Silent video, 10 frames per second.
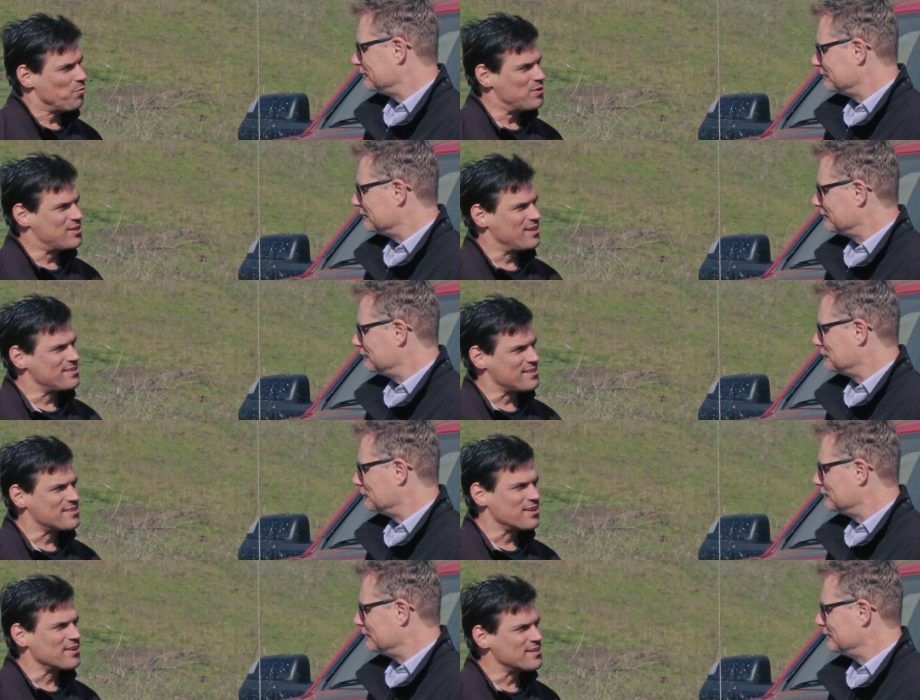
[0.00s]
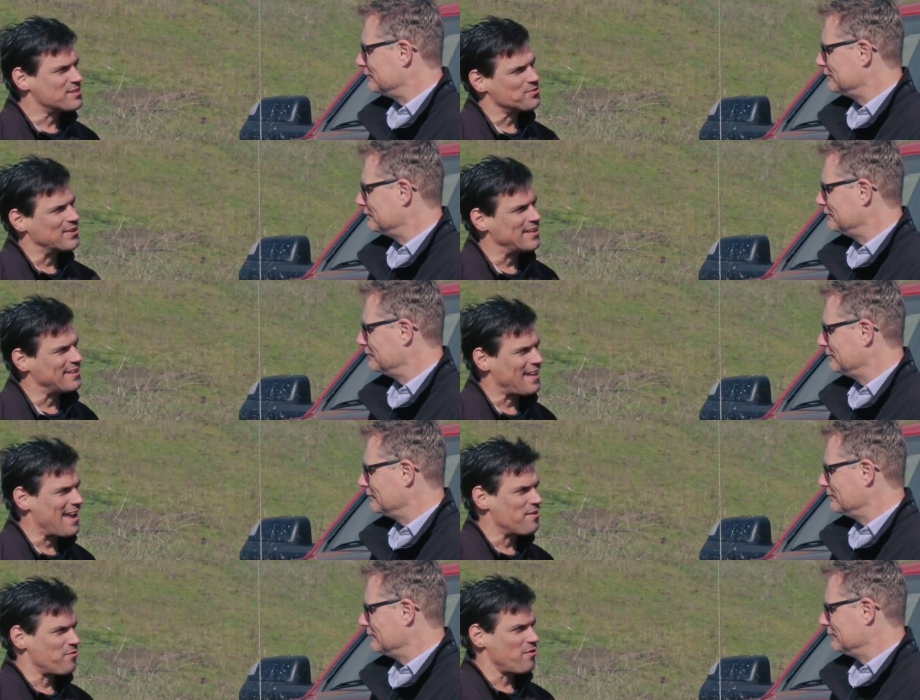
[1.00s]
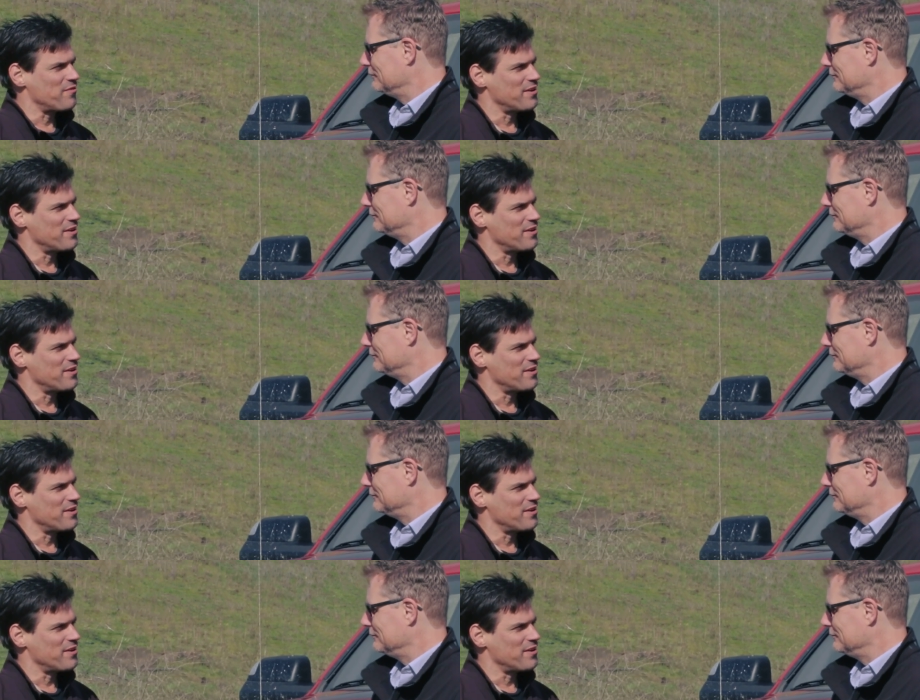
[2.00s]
Speaker 1: which is a Series 3 Land Rover